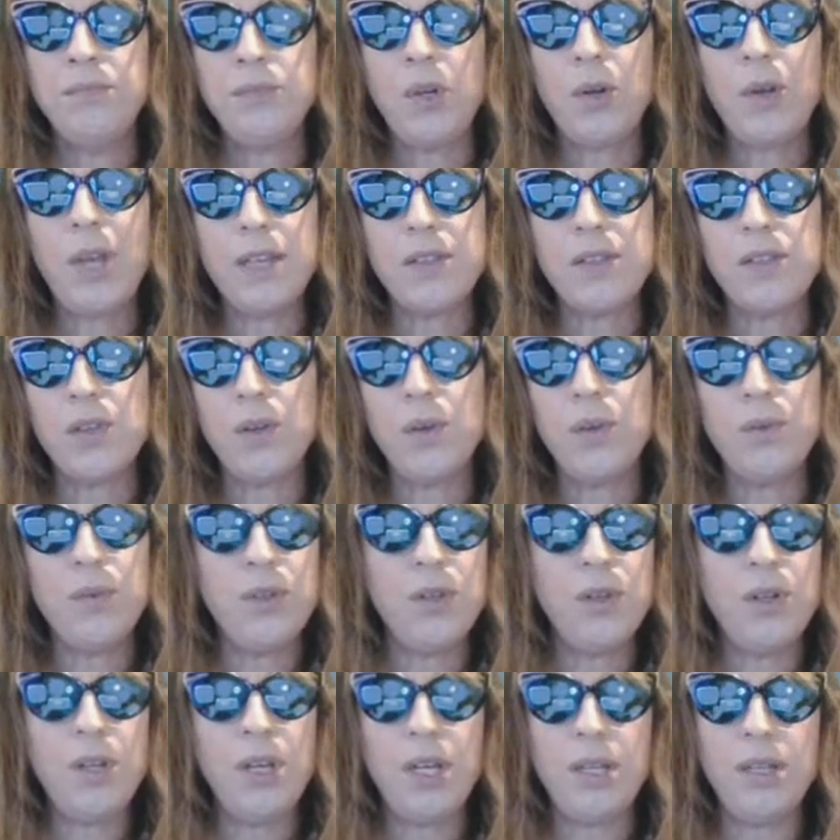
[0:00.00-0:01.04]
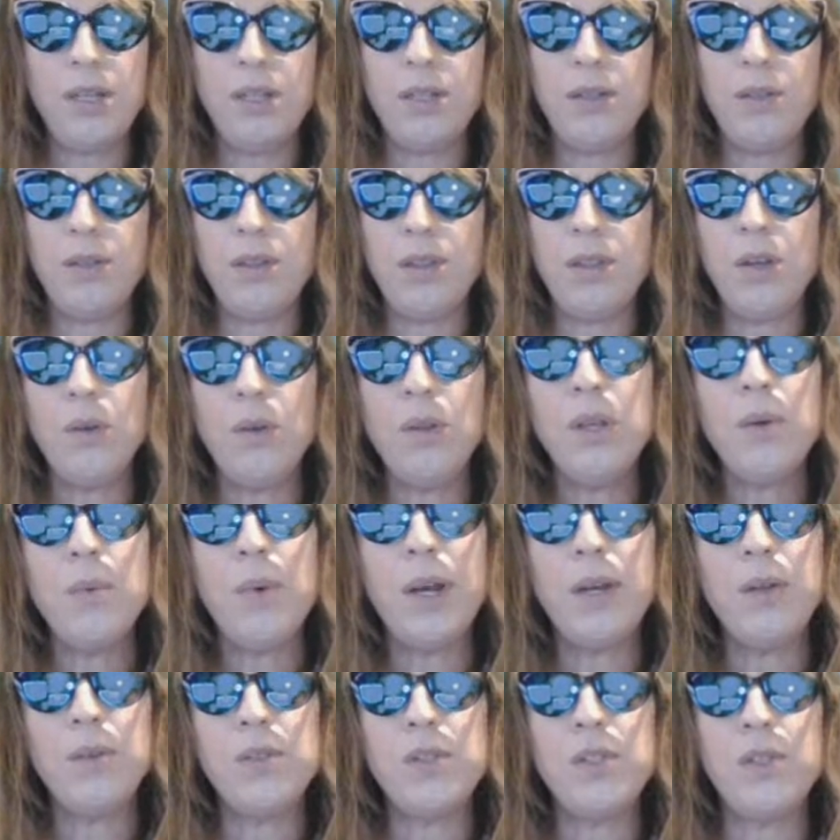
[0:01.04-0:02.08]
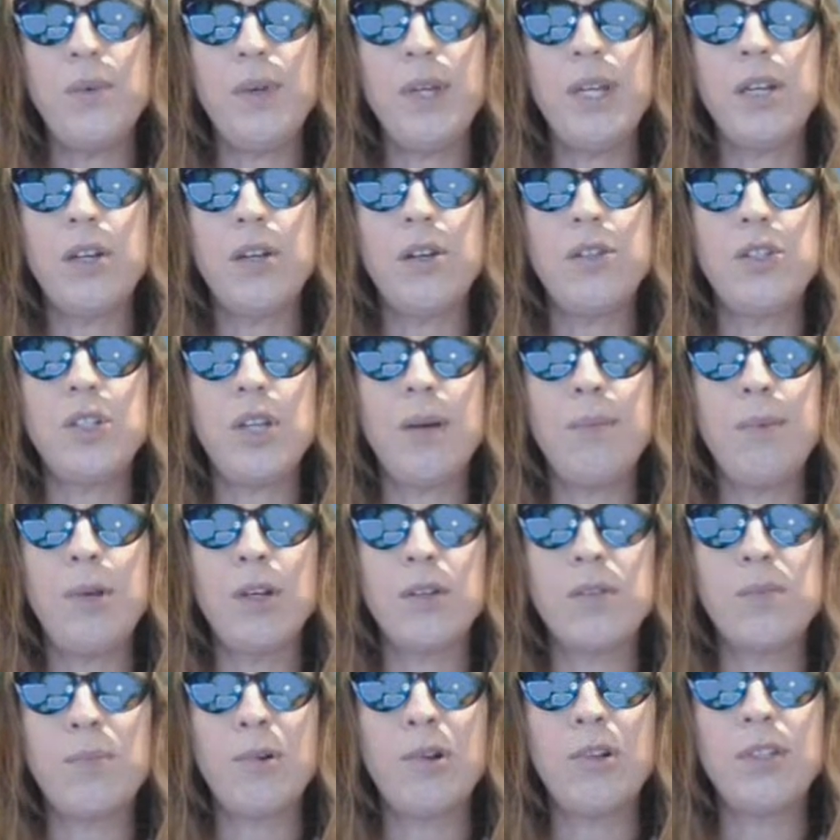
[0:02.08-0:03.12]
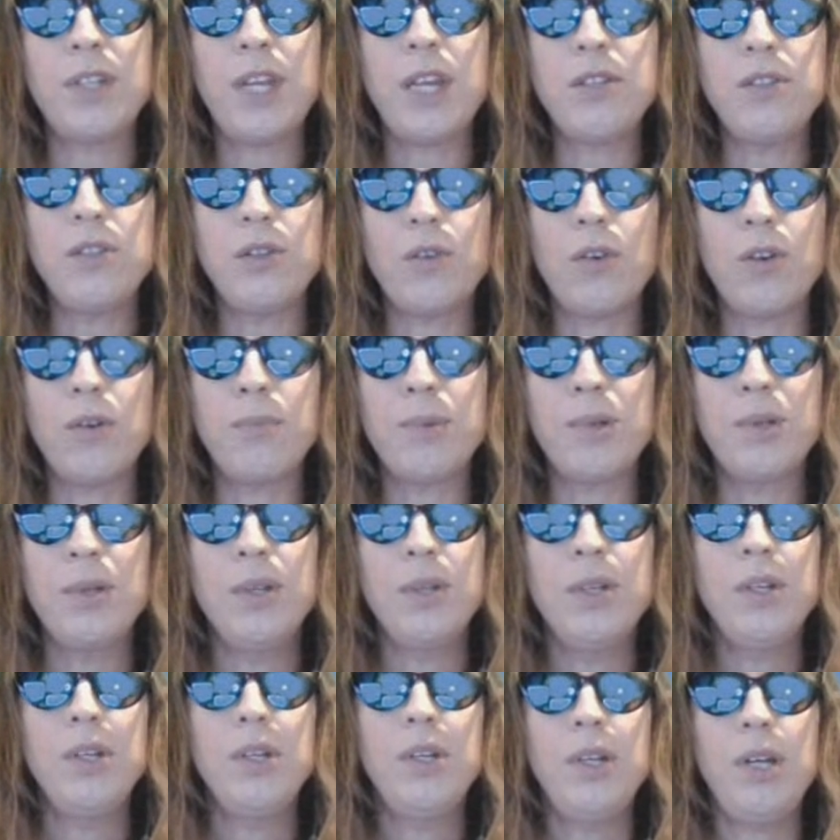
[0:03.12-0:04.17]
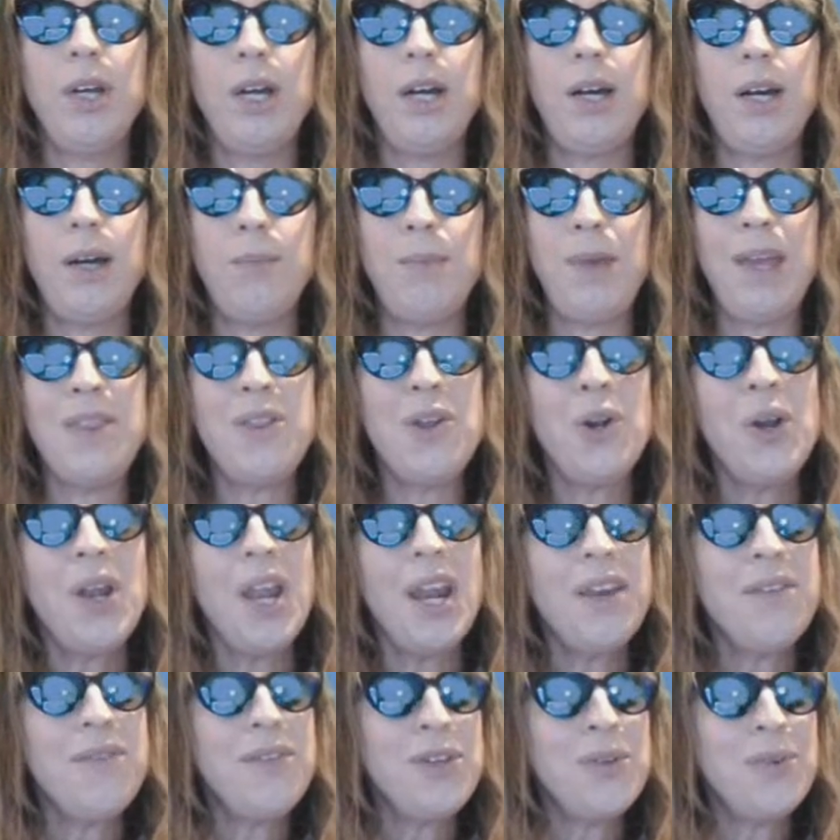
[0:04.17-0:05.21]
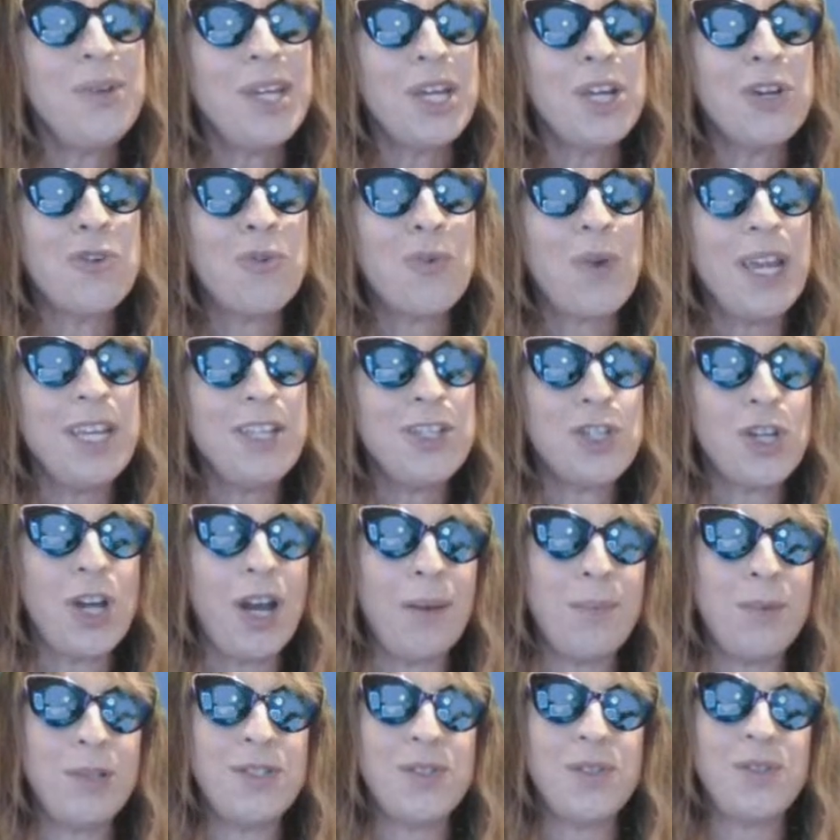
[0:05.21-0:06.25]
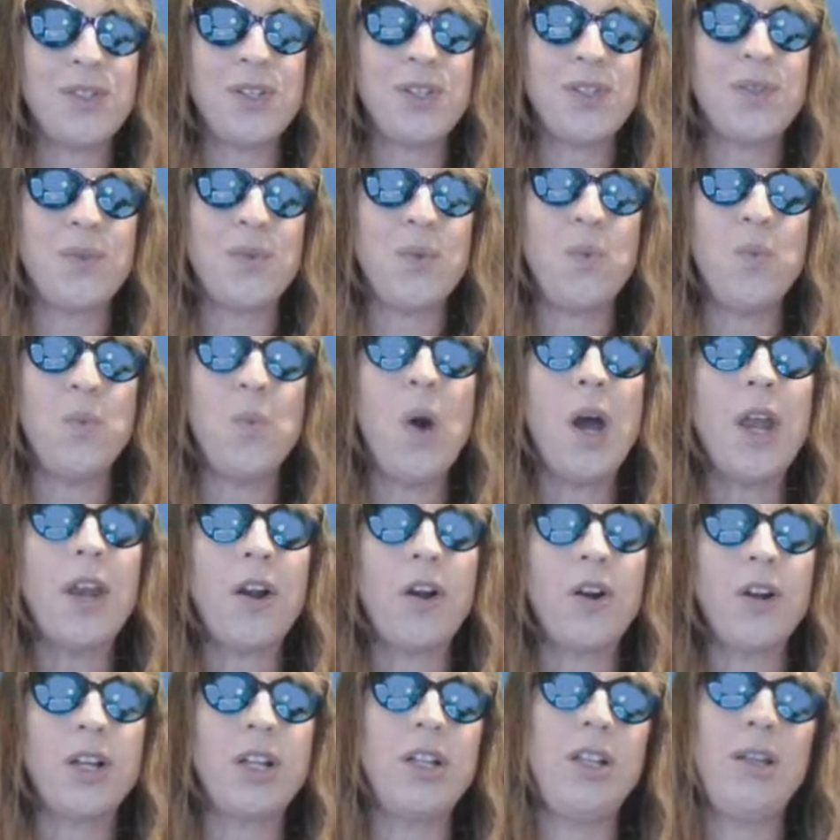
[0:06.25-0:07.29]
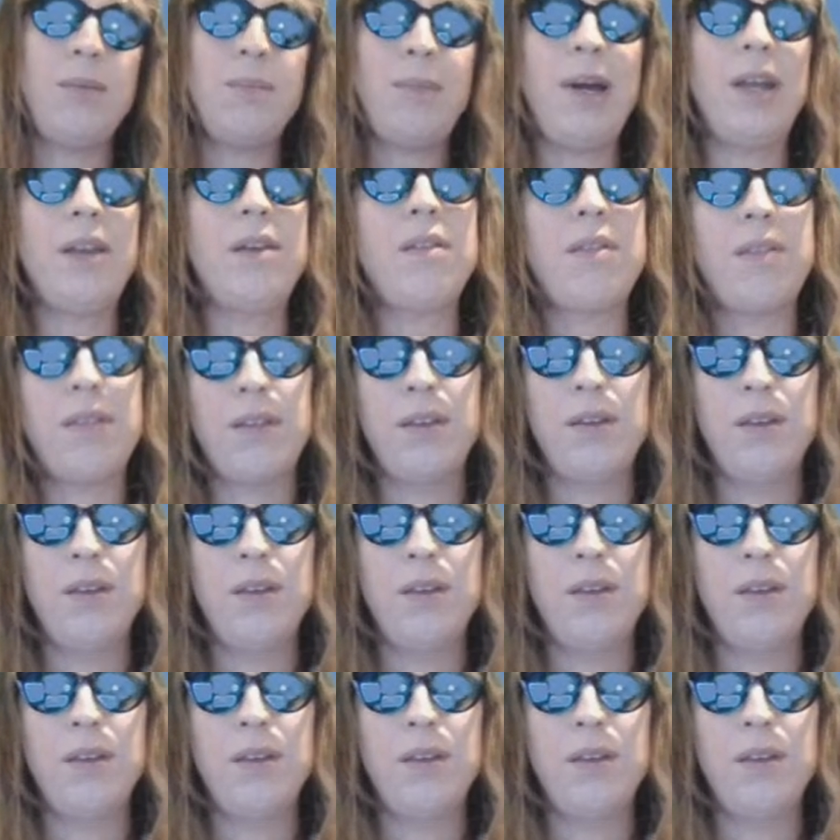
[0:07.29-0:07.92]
Okay, so the only one who's doing a good job here is Pearl Dental Group. And they're not even doing a great job. It's just 1 article a month.